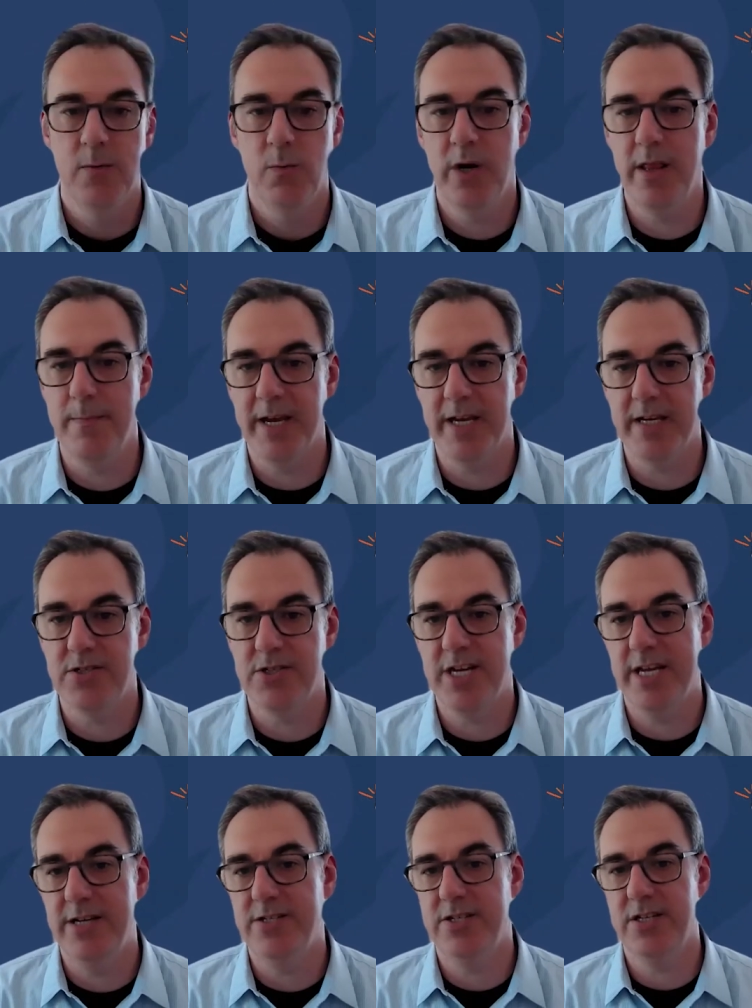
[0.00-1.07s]
One of the biggest
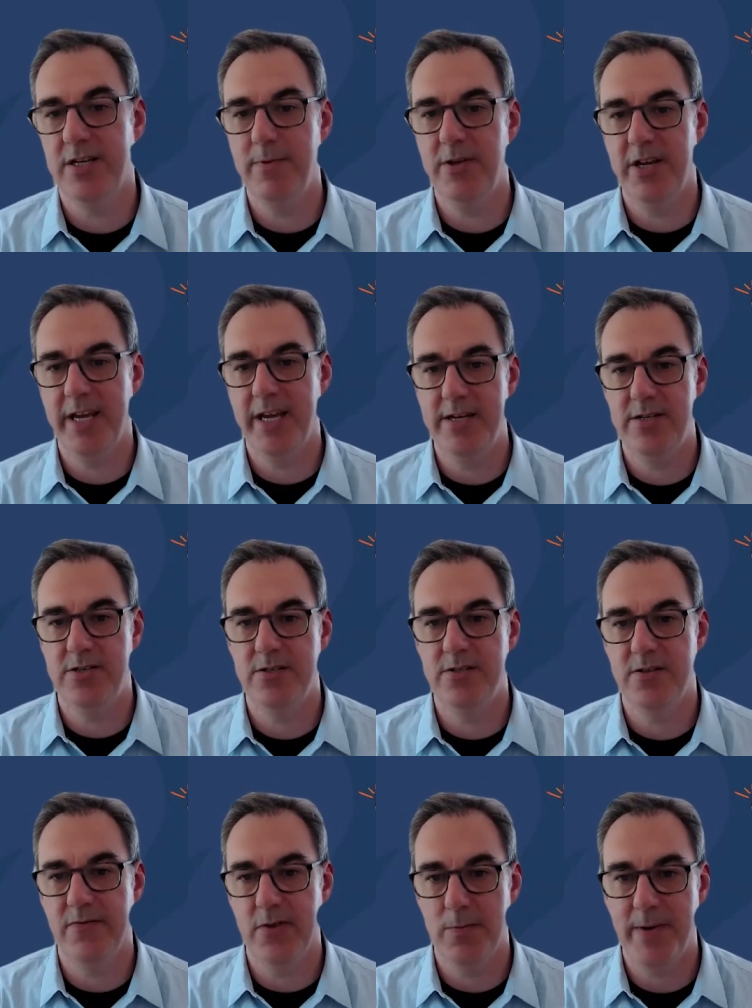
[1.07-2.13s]
changes to communications
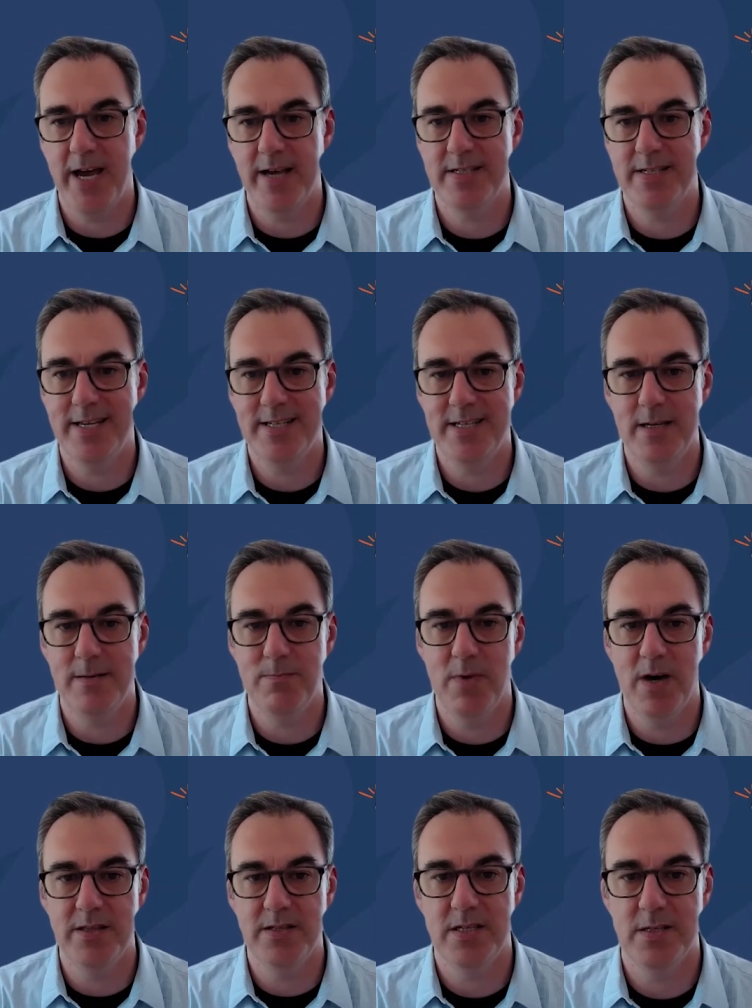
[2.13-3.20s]
over the past 18
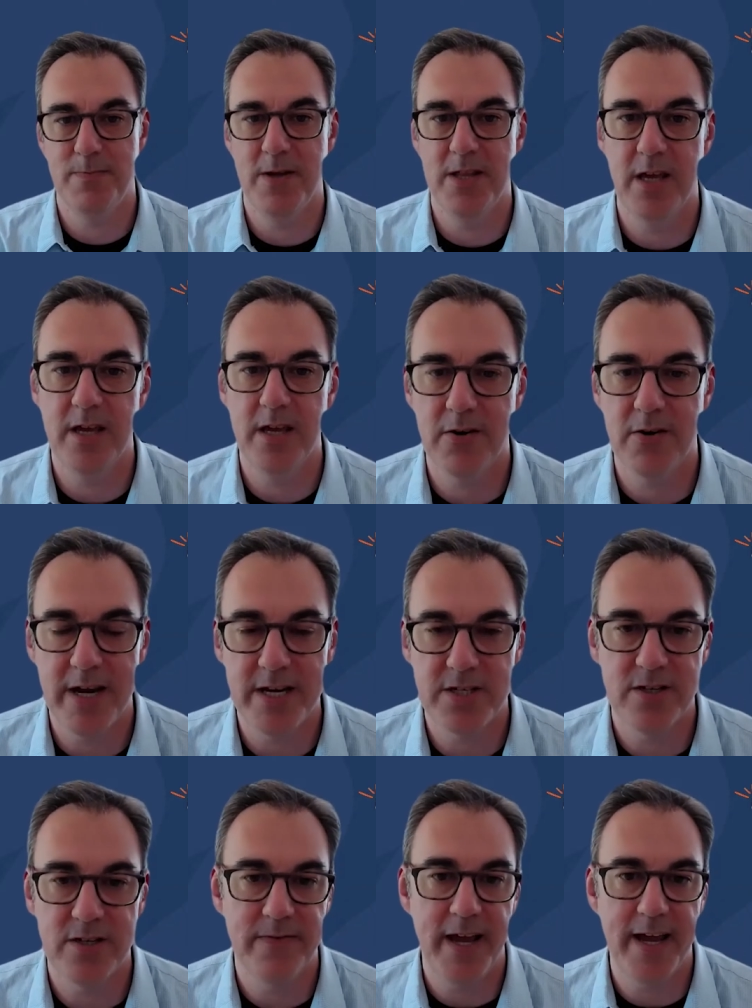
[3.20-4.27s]
months has been the
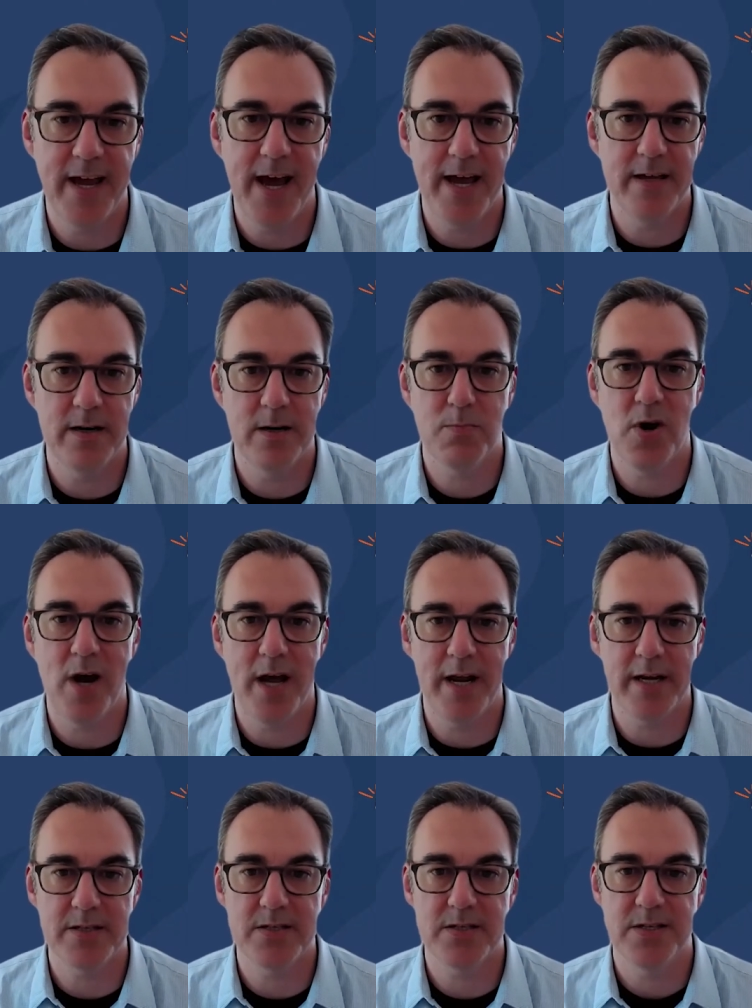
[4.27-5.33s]
integration of AI into
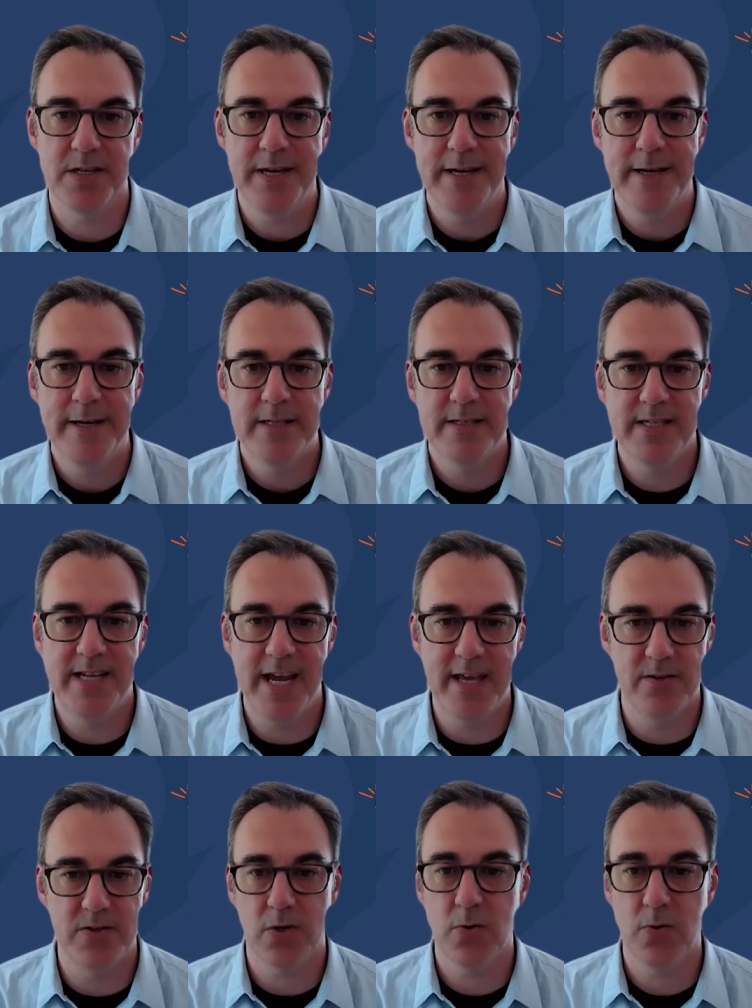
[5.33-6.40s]
products. Today,
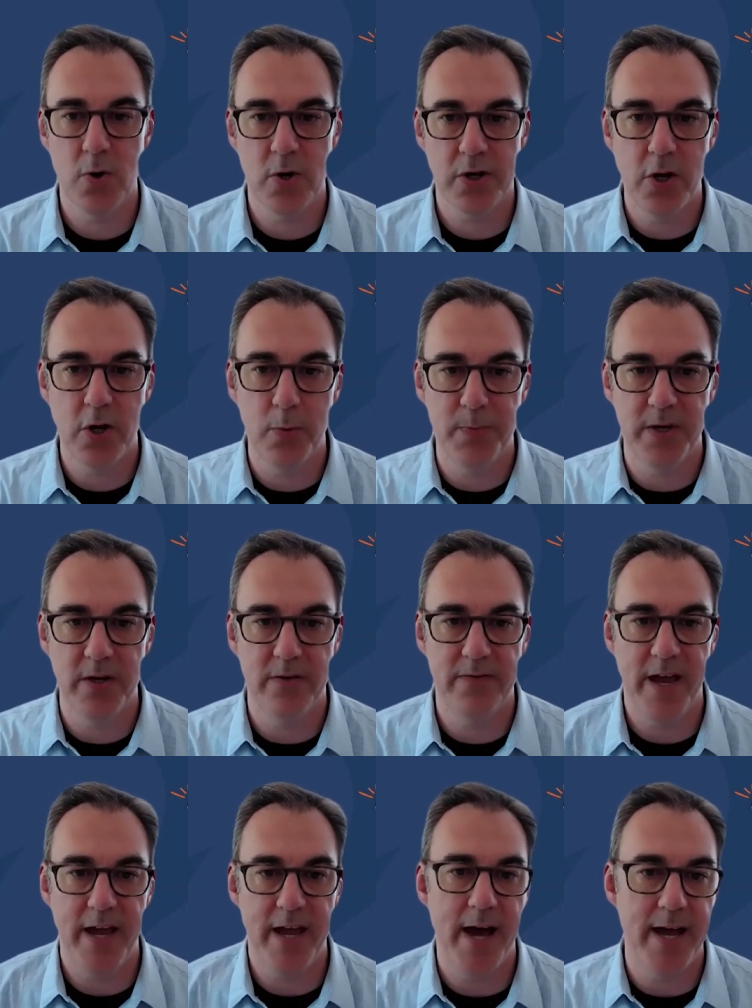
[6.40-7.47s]
there's a cornucopia of
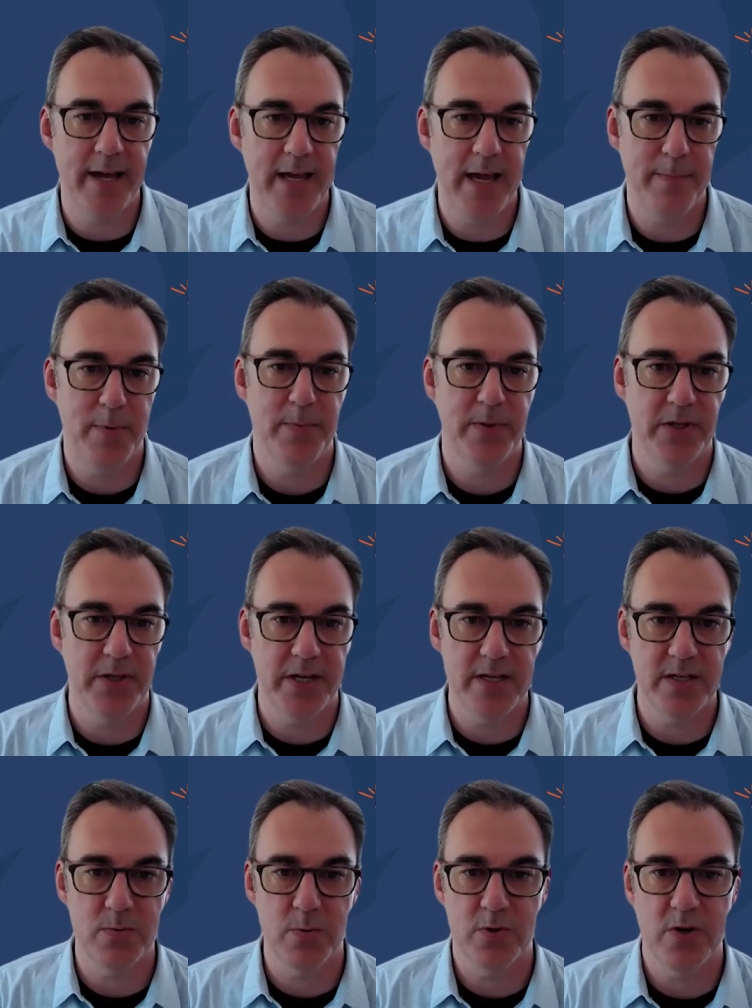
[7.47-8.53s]
AI
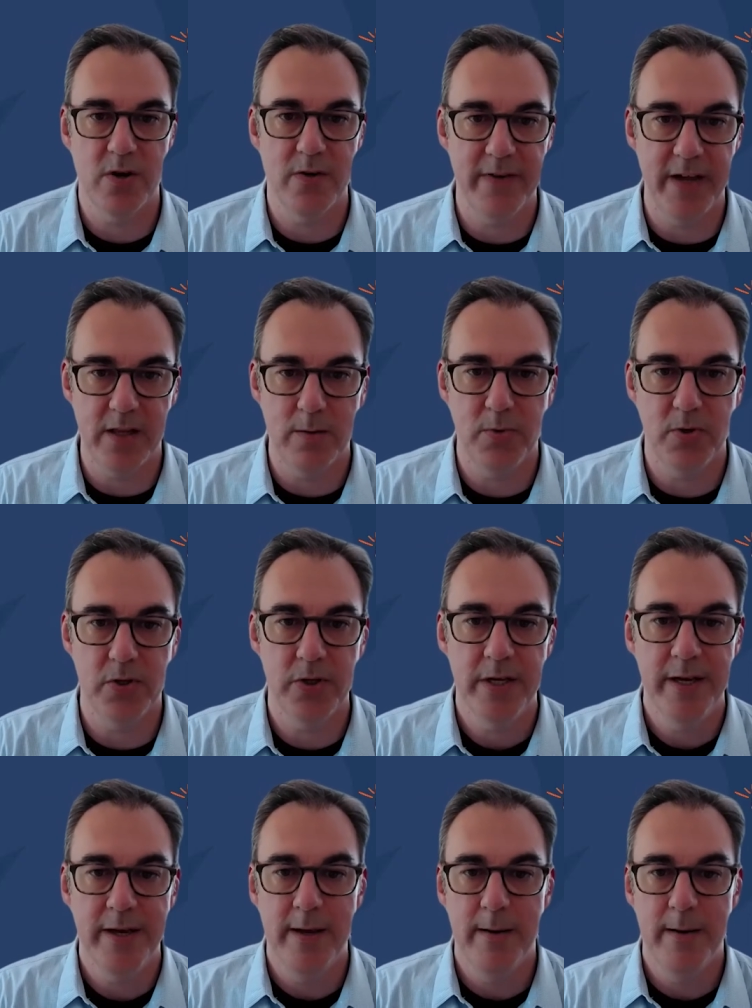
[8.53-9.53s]
capabilities which are available,